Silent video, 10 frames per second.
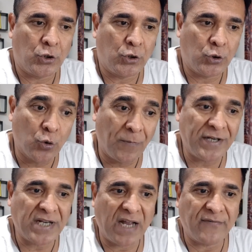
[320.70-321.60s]
you
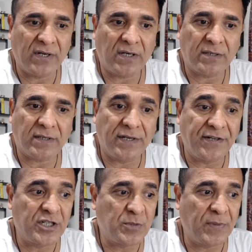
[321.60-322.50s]
might have a
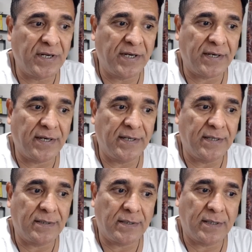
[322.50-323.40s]
kindred spirit in